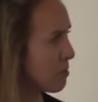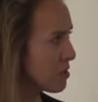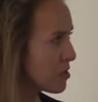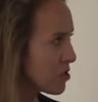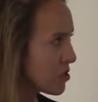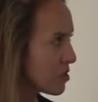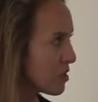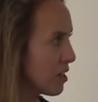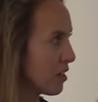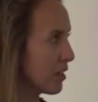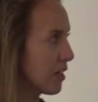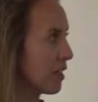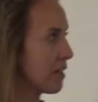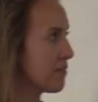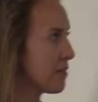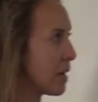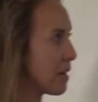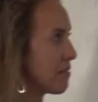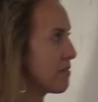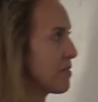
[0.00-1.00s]
But we're just talking
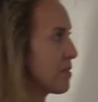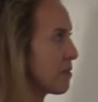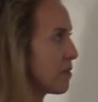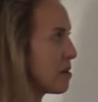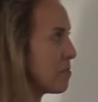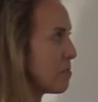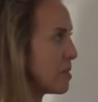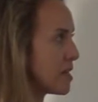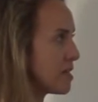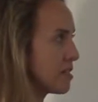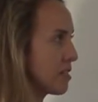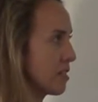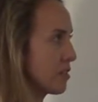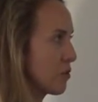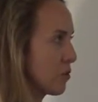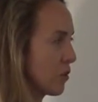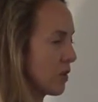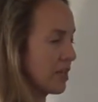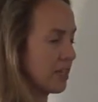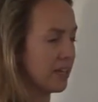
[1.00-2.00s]
about a very
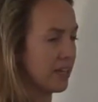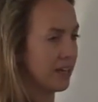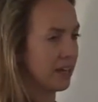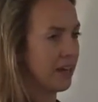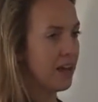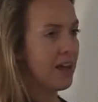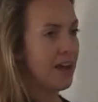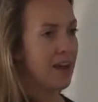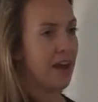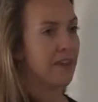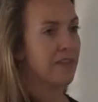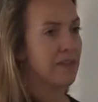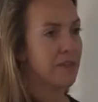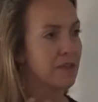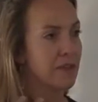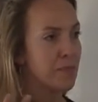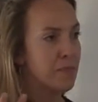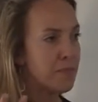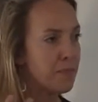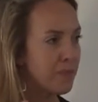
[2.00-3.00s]
basic toilet.
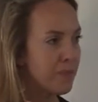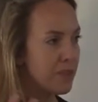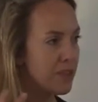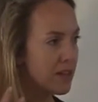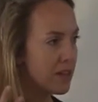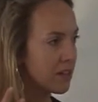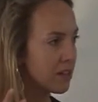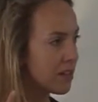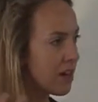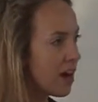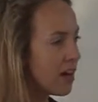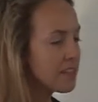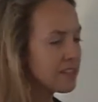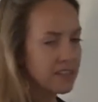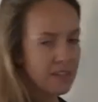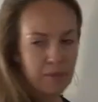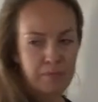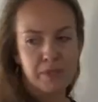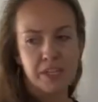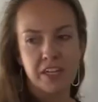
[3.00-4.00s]
And the, the
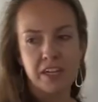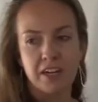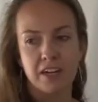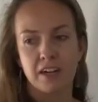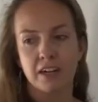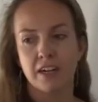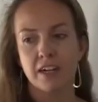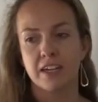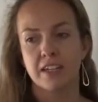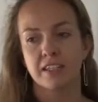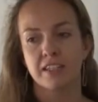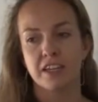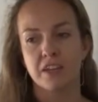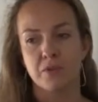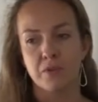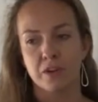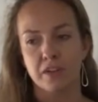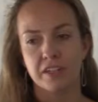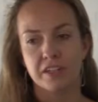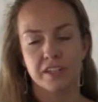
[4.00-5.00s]
concept here is that
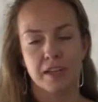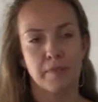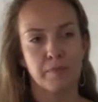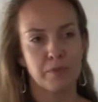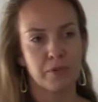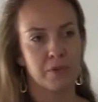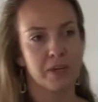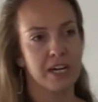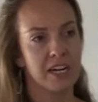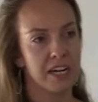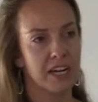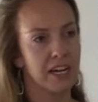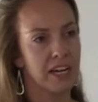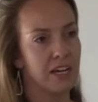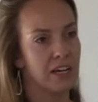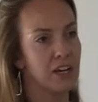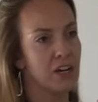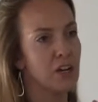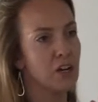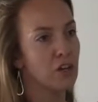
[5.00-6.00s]
you are
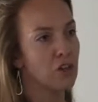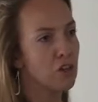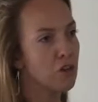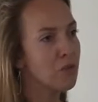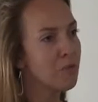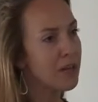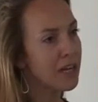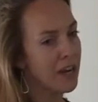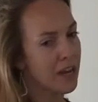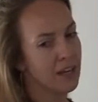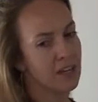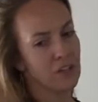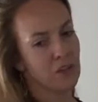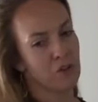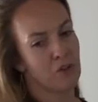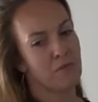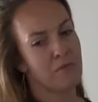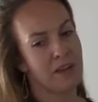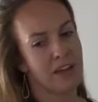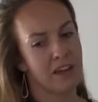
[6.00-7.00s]
separating human
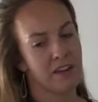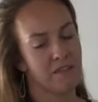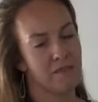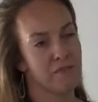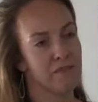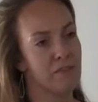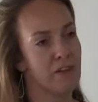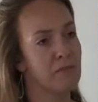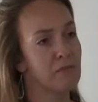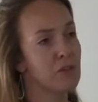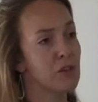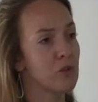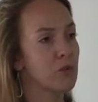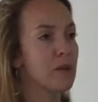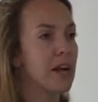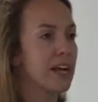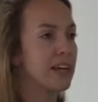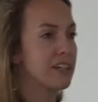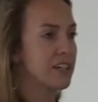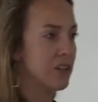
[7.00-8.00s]
excrement from
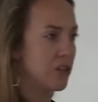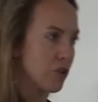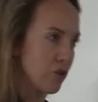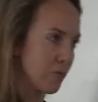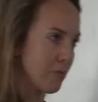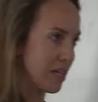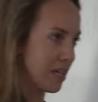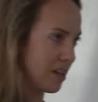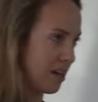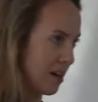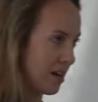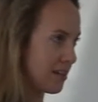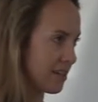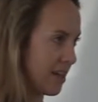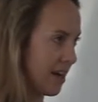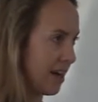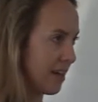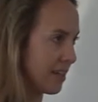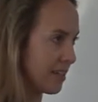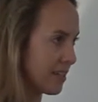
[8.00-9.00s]
direct human
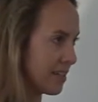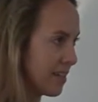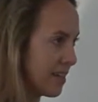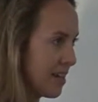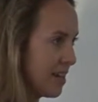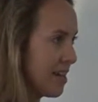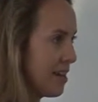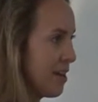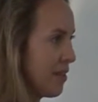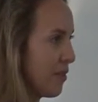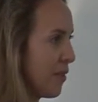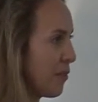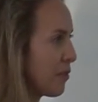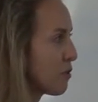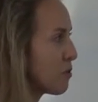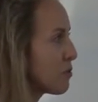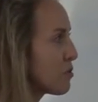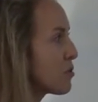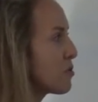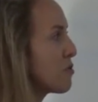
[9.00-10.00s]
contact that
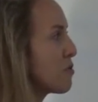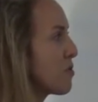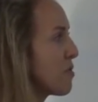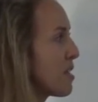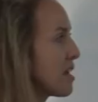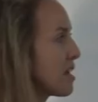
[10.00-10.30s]
those two